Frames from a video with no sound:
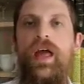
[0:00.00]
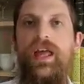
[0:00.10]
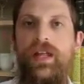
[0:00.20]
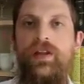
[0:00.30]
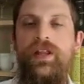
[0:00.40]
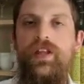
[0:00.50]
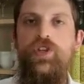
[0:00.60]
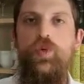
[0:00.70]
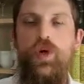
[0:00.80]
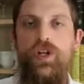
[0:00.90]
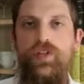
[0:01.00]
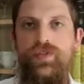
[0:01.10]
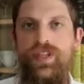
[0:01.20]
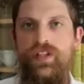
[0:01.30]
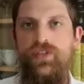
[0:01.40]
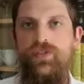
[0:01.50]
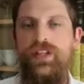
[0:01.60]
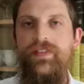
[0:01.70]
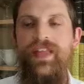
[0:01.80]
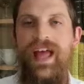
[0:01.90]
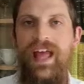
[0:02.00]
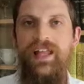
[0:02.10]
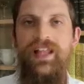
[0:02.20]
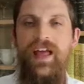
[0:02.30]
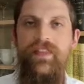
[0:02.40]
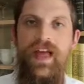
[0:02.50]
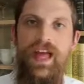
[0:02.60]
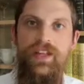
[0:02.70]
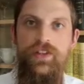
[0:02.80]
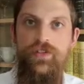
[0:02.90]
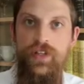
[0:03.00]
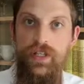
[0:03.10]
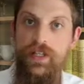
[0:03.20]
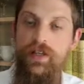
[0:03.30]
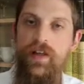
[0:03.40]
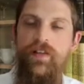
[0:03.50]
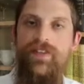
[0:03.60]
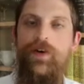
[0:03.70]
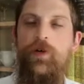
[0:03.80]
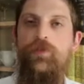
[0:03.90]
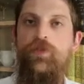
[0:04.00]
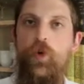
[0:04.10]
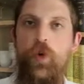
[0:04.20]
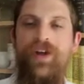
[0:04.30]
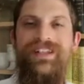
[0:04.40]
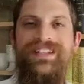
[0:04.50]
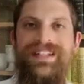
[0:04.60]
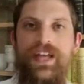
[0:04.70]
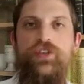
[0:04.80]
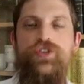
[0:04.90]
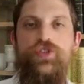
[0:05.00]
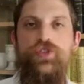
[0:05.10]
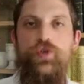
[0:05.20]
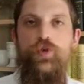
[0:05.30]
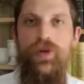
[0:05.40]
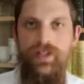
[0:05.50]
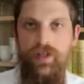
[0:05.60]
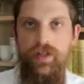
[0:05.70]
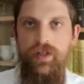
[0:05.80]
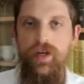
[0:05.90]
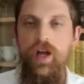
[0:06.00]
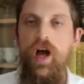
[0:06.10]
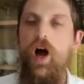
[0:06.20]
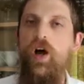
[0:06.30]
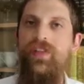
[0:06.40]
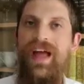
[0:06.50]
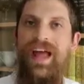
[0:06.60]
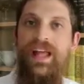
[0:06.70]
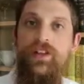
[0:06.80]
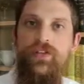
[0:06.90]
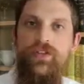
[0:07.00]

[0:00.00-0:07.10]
In each one of the tefillin, the head and the hand tefillin, there are 4 sections written. On the hand